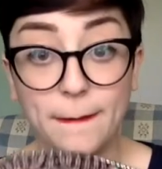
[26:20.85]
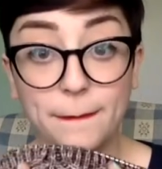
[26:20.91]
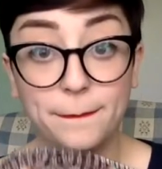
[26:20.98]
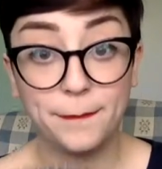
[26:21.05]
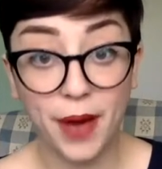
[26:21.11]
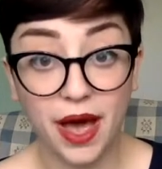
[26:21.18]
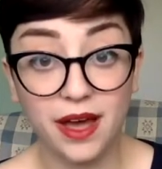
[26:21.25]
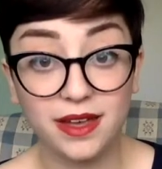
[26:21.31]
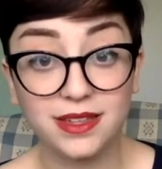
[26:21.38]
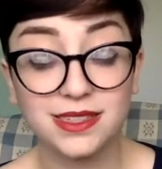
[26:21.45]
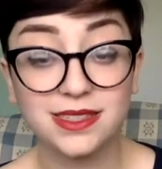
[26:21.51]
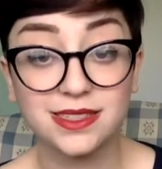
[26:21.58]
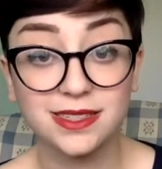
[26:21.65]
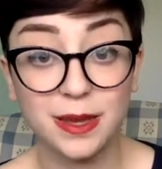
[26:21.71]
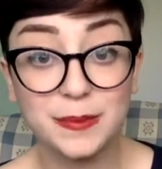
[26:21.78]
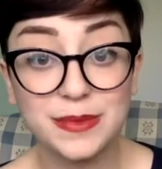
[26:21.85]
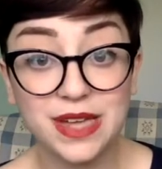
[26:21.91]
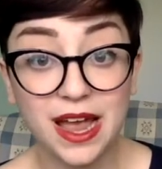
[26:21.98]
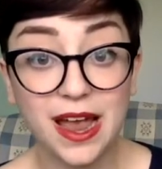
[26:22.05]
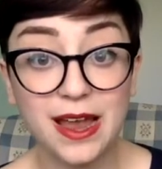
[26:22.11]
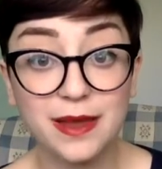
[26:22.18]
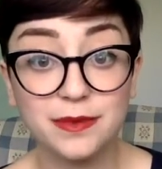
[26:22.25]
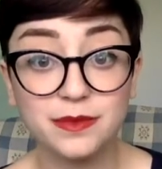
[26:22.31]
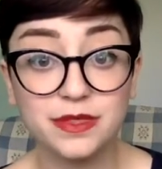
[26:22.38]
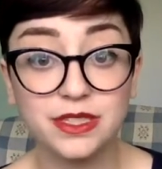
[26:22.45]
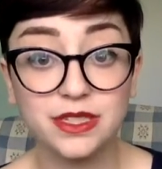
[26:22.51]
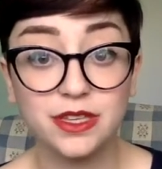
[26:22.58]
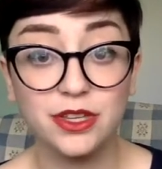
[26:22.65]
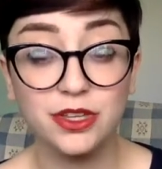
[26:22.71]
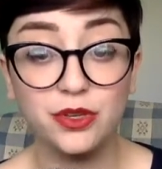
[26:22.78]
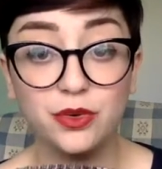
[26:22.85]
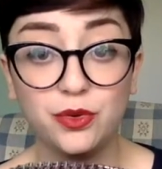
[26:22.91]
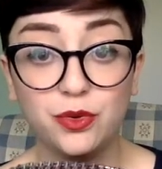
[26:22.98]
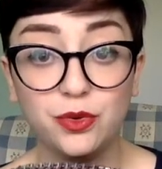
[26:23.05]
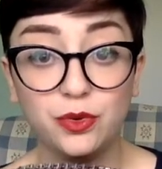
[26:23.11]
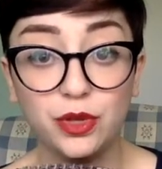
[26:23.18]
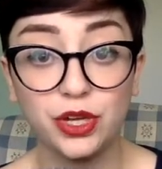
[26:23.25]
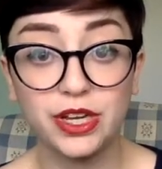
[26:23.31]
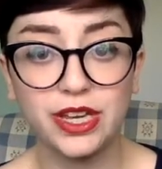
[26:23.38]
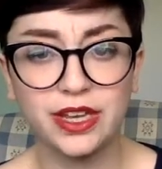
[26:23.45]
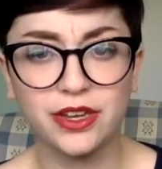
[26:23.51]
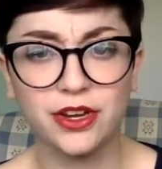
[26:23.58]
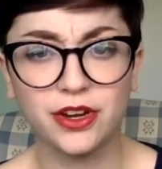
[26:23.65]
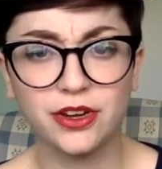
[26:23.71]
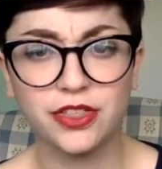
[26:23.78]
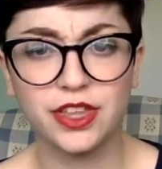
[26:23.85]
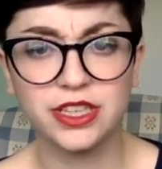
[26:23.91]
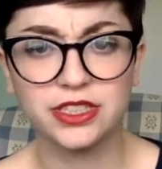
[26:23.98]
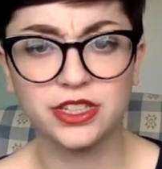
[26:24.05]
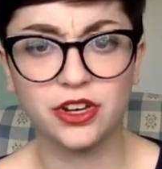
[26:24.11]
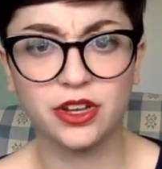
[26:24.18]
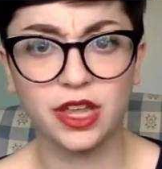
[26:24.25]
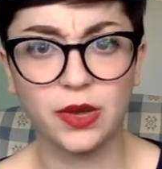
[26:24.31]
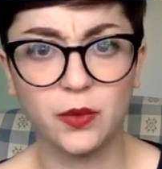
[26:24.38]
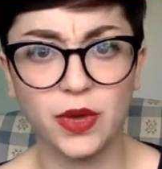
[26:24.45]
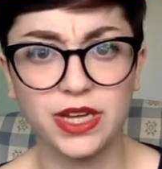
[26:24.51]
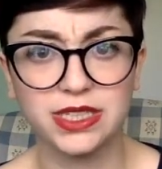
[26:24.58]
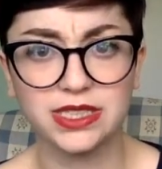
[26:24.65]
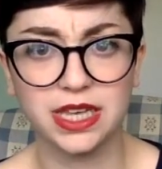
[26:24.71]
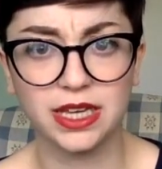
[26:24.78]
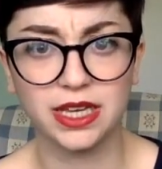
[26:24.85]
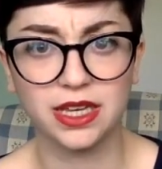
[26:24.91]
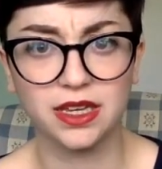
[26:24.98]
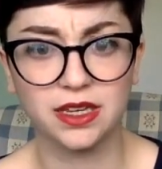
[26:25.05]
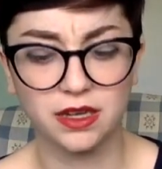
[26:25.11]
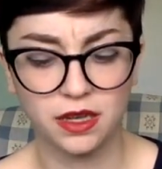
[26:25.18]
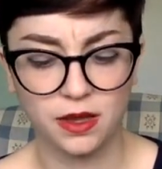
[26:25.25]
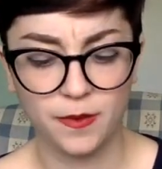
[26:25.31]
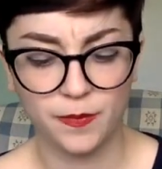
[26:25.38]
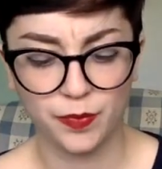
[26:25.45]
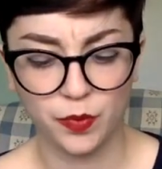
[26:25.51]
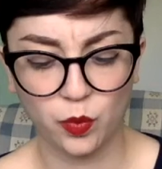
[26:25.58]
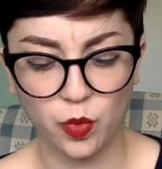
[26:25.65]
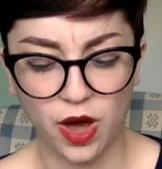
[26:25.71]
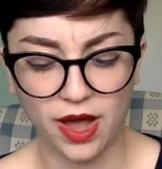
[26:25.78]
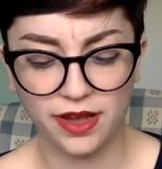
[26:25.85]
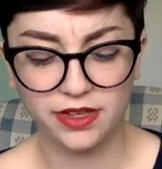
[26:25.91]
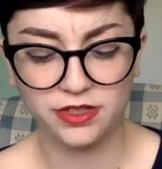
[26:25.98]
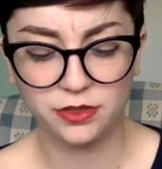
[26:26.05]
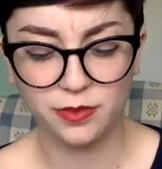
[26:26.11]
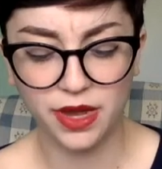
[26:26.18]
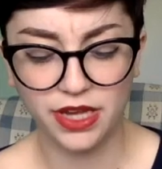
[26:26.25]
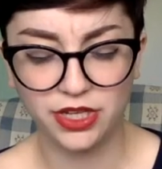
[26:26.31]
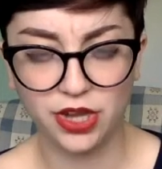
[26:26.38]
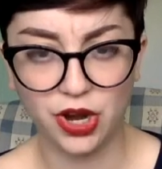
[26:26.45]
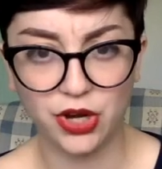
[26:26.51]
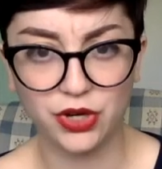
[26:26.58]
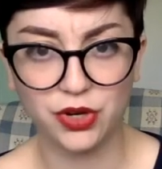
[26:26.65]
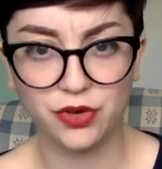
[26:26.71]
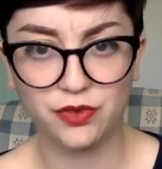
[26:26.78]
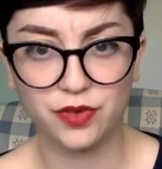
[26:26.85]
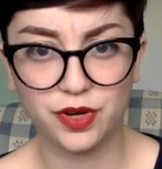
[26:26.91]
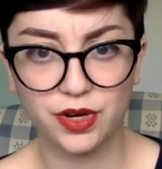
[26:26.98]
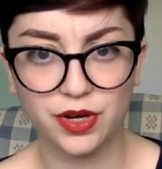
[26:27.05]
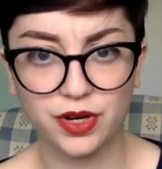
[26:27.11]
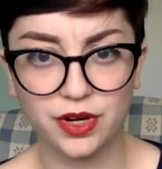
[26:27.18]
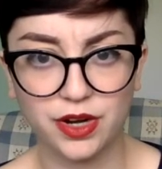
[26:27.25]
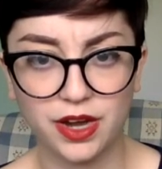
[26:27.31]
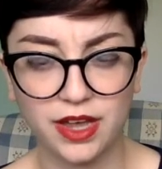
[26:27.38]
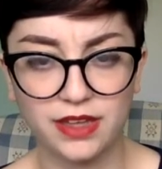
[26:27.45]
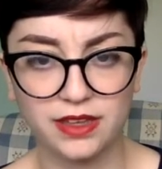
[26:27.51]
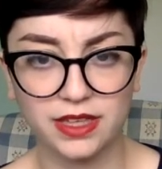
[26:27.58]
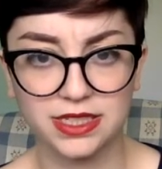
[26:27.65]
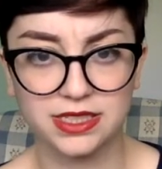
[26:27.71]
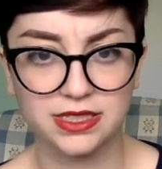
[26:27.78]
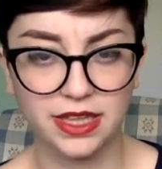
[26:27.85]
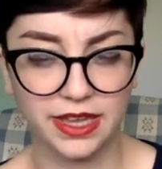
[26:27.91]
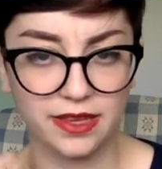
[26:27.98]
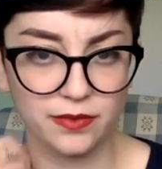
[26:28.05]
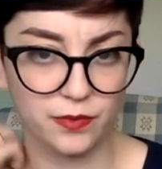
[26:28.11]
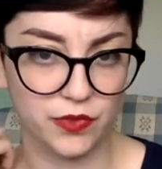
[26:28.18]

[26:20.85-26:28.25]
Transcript: but sometimes you look at your things and you're like, wait a second, why do my yarn over and the slip